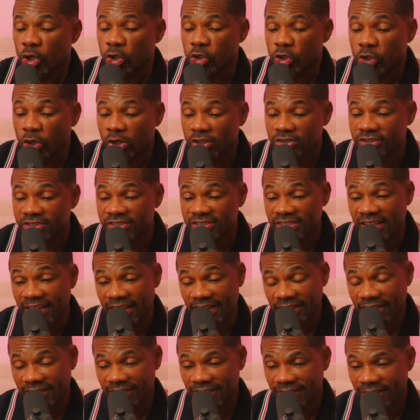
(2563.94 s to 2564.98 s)
you're
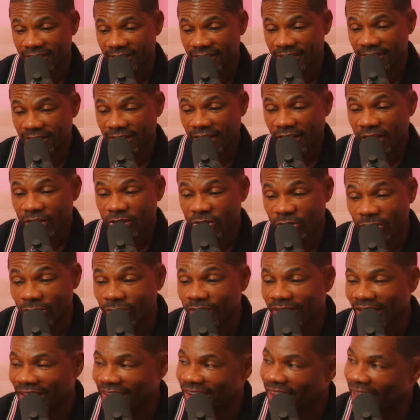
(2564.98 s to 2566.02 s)
sick. You
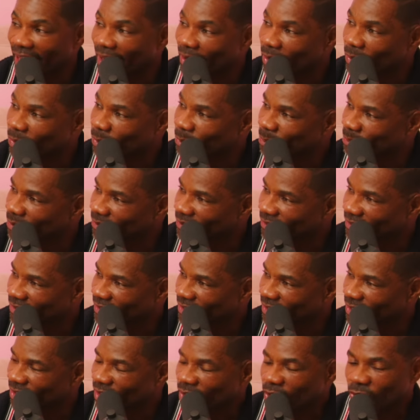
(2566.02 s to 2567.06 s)
need help.
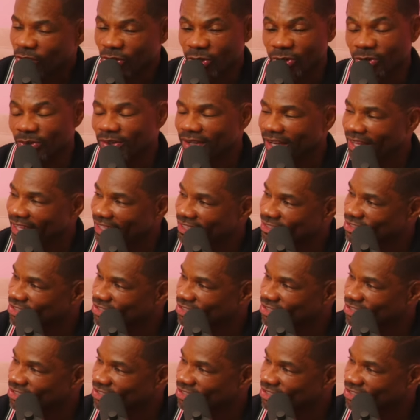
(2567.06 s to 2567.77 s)
You need